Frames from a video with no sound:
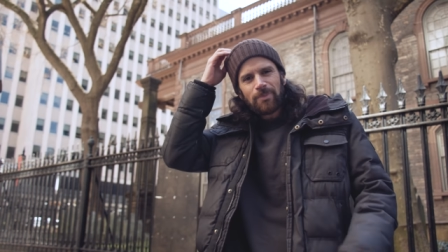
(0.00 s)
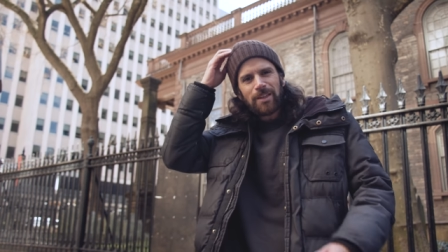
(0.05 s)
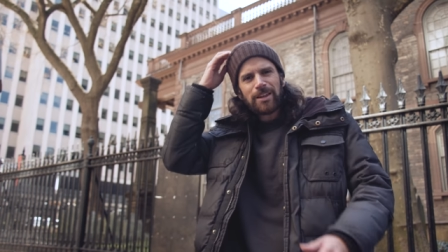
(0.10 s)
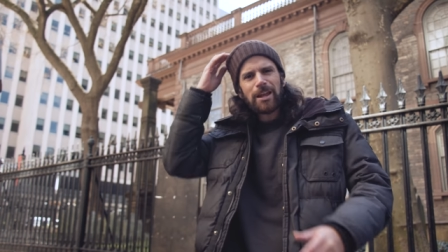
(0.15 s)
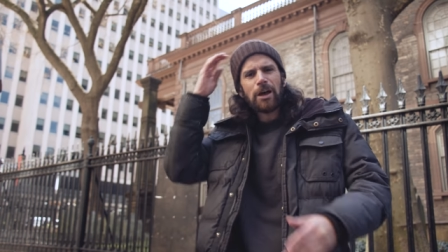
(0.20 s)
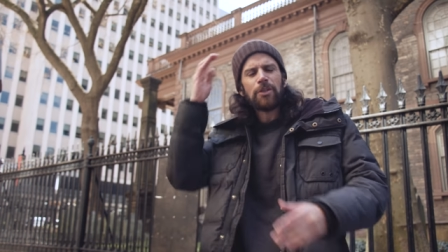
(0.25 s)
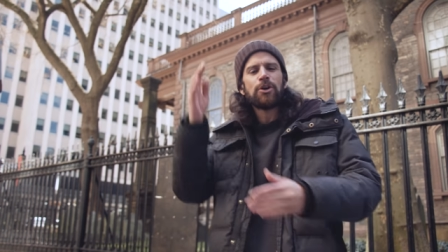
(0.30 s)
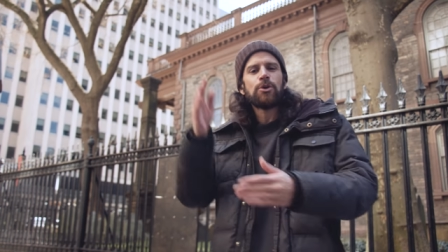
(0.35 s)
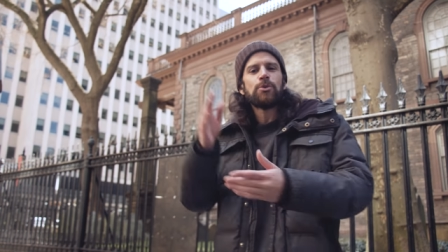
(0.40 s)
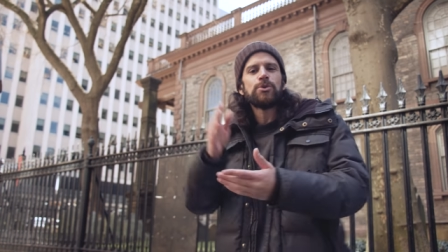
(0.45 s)

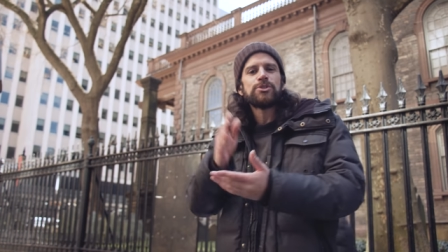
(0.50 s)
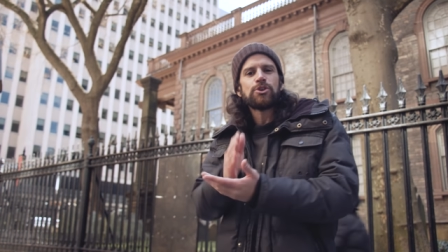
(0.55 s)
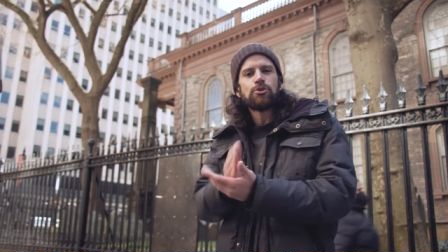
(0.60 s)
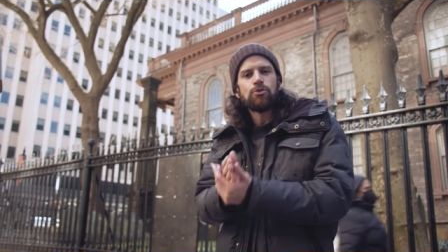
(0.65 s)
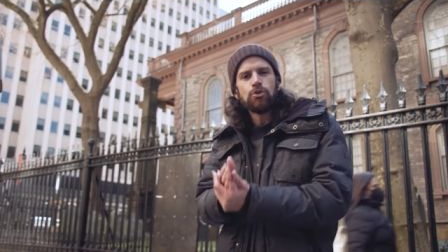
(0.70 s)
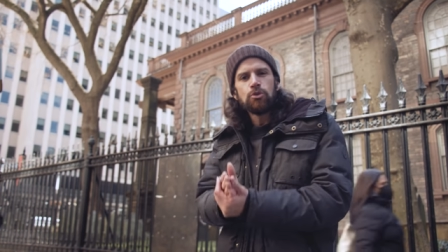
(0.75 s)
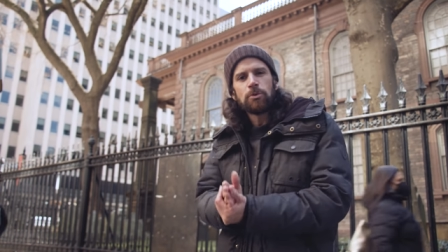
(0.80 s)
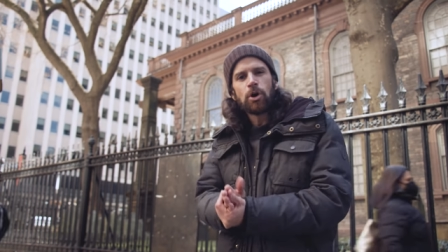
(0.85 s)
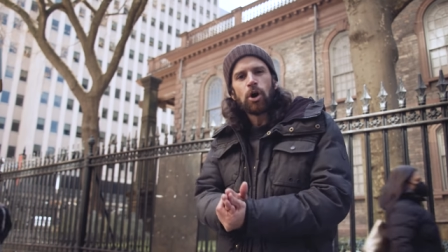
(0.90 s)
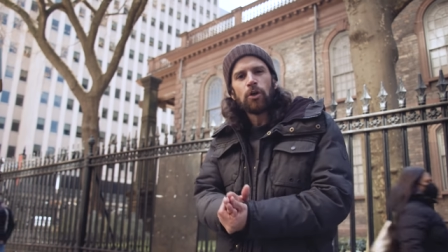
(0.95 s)
Now, there was a
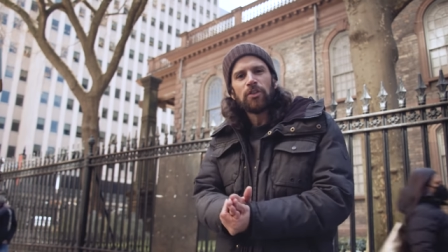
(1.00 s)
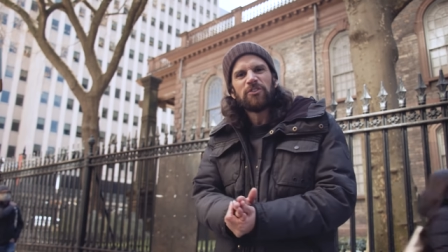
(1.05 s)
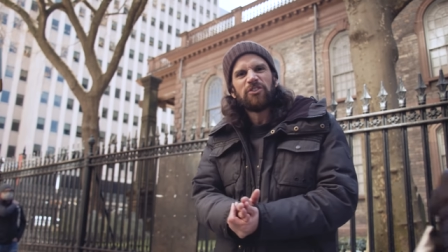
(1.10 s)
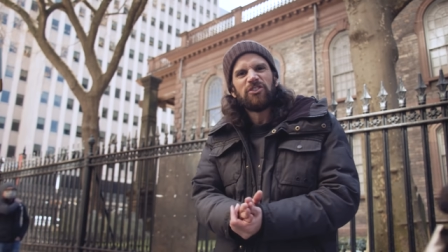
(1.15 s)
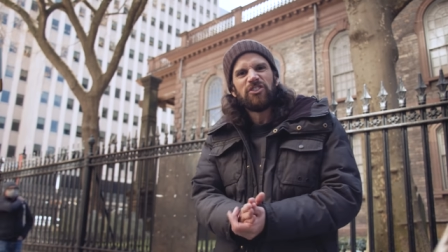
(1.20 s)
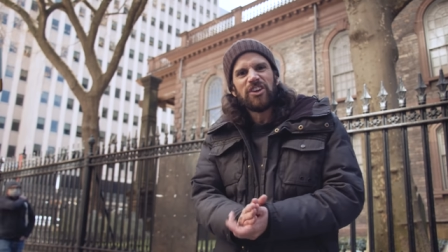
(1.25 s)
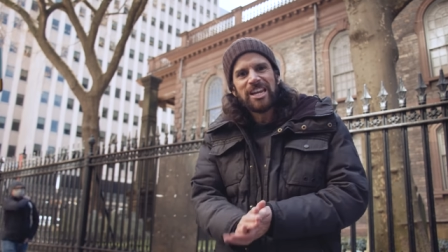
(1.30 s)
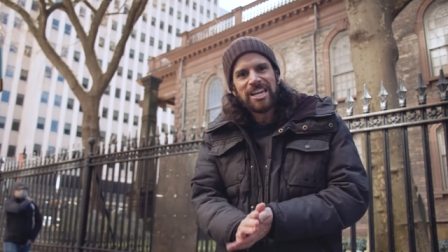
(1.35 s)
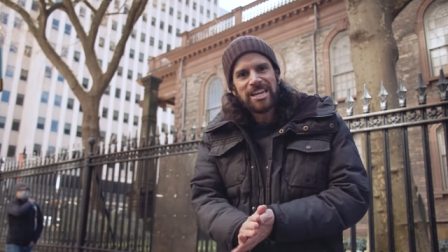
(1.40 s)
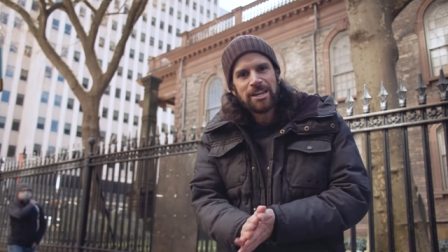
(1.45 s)
group called the
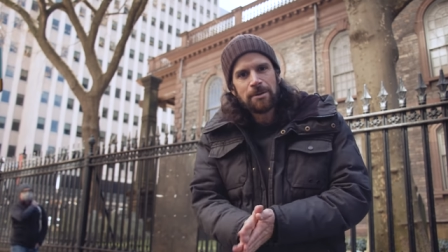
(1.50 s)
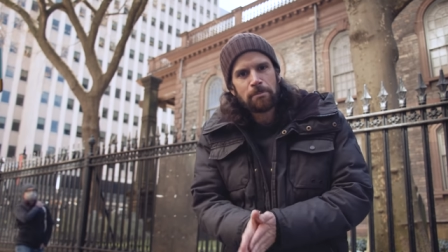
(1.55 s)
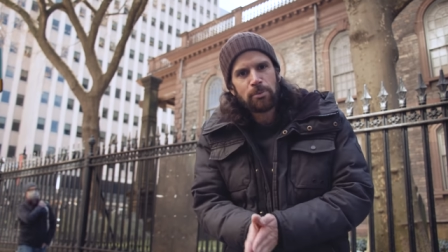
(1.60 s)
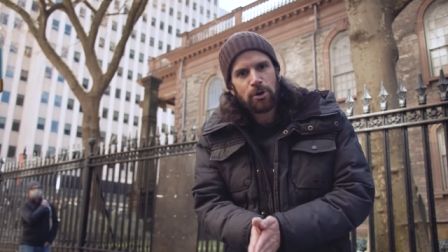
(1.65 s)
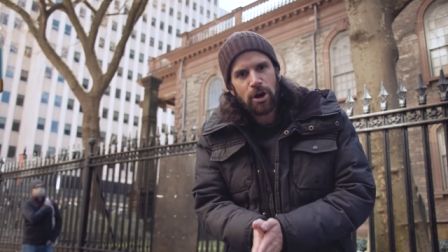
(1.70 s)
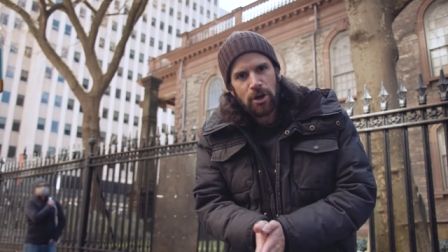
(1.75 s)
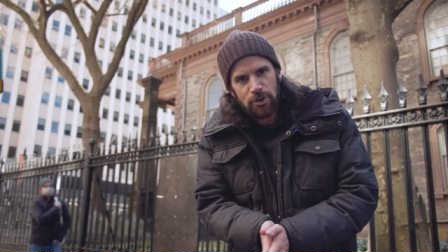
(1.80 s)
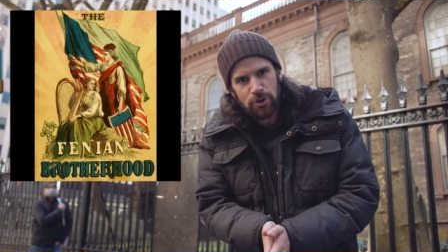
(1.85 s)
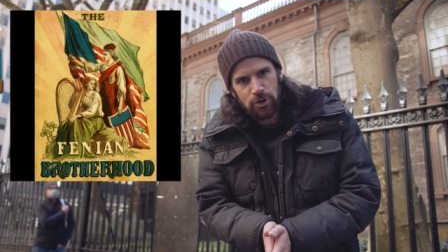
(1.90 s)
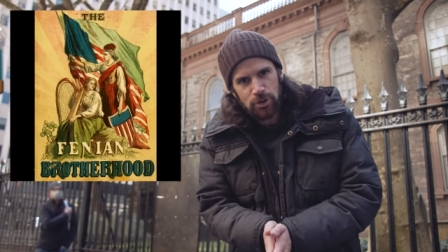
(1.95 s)
Fenian
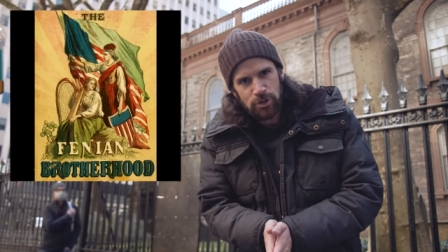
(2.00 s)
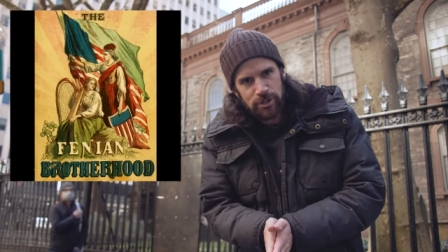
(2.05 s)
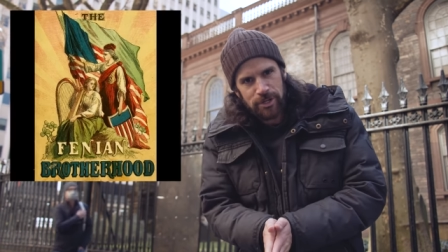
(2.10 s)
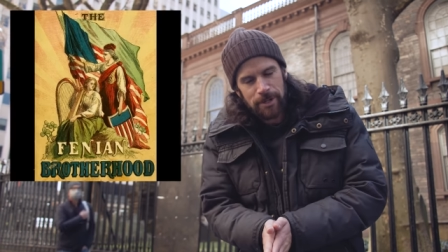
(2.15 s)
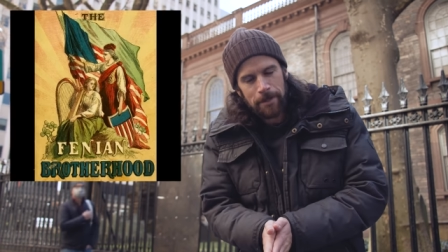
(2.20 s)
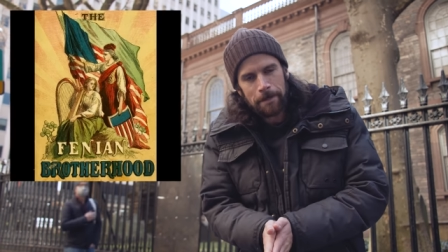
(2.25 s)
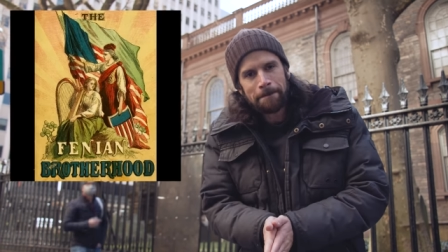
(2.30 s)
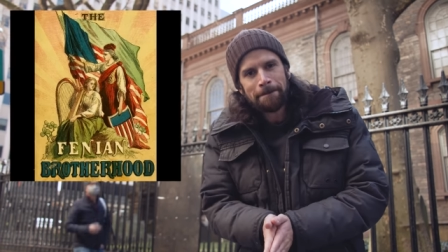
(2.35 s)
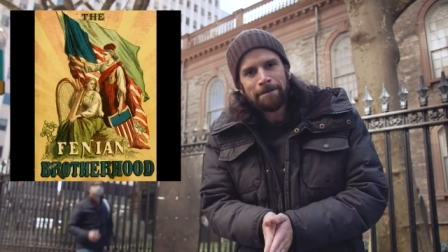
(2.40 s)
Brotherhood.